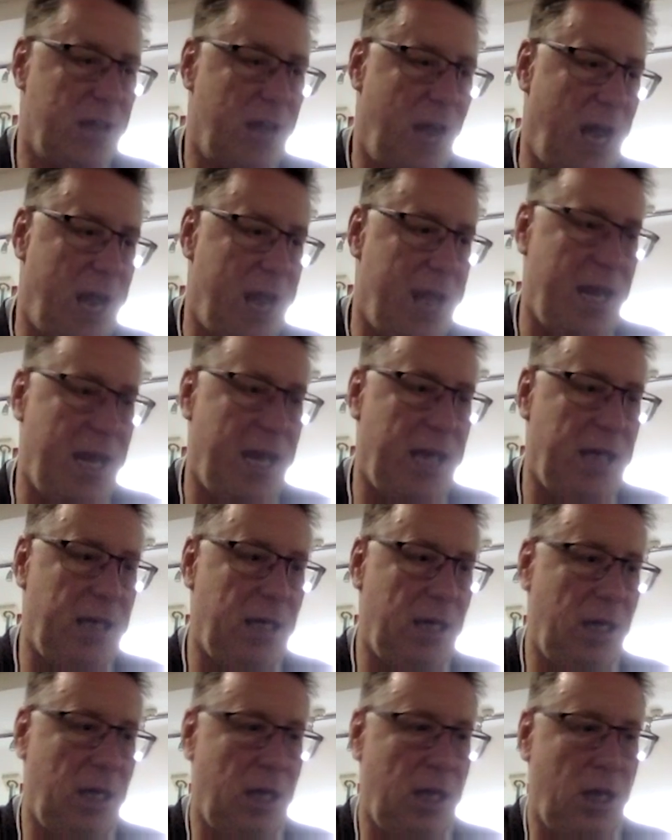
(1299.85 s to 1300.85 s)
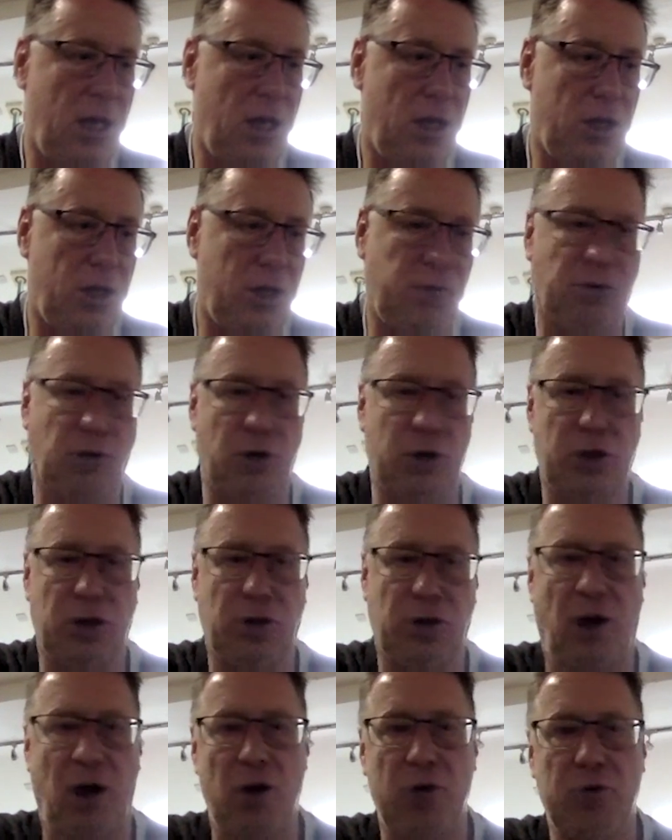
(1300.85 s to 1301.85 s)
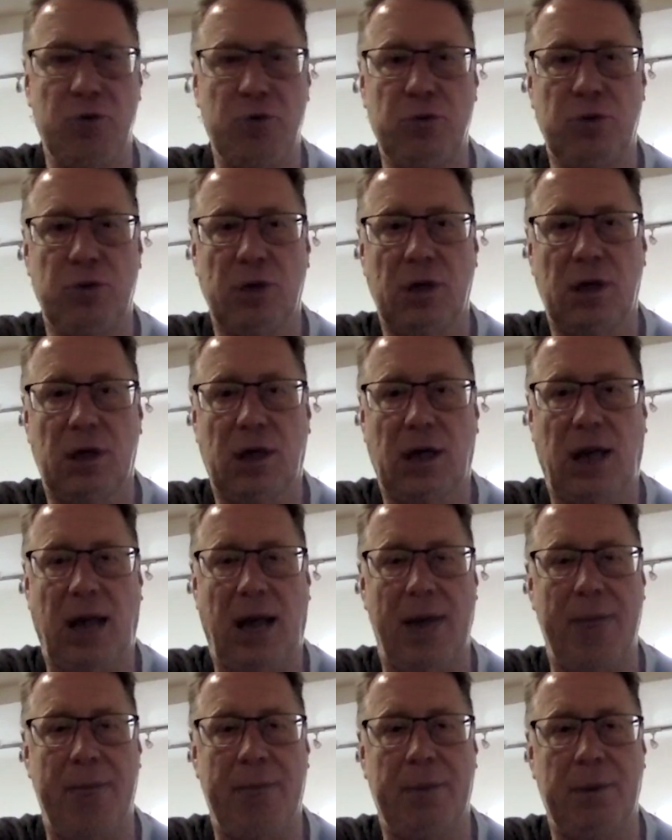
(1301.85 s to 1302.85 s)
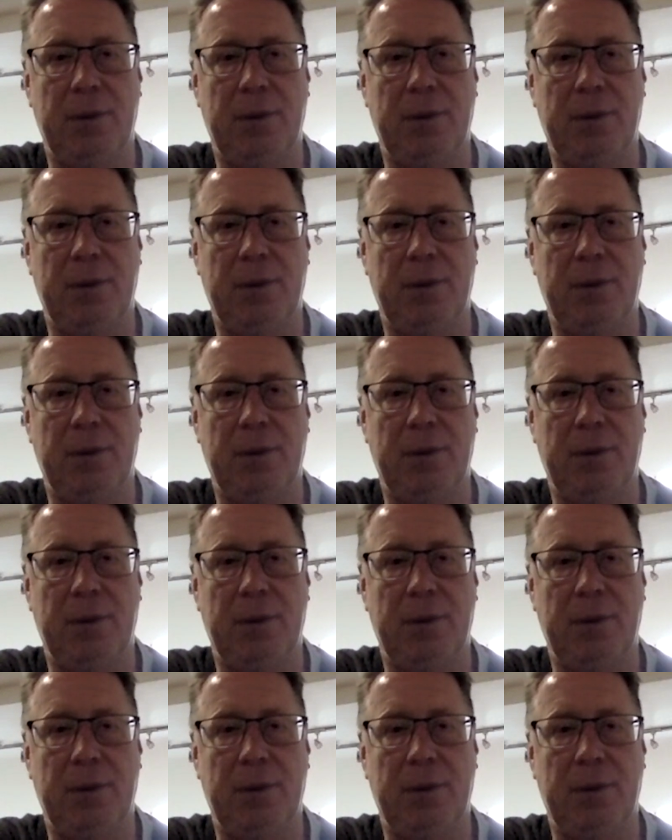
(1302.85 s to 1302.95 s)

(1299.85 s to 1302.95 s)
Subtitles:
And then you've got your own club